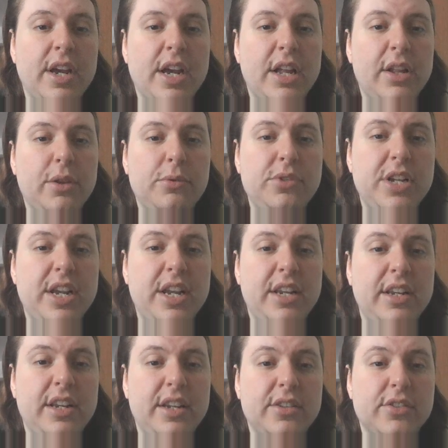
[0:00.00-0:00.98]
Hello,
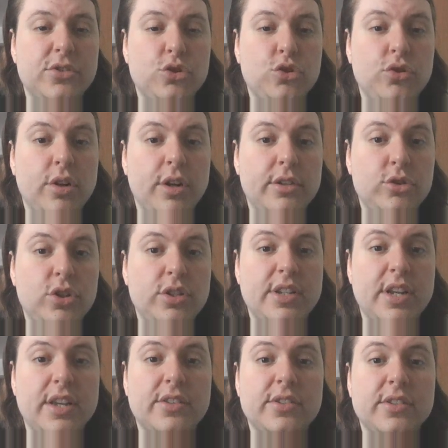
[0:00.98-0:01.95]
Dean, he sh she
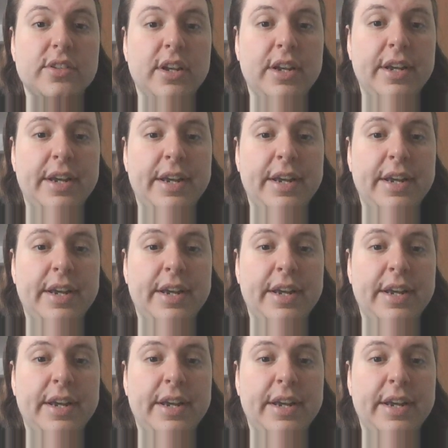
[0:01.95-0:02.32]
says.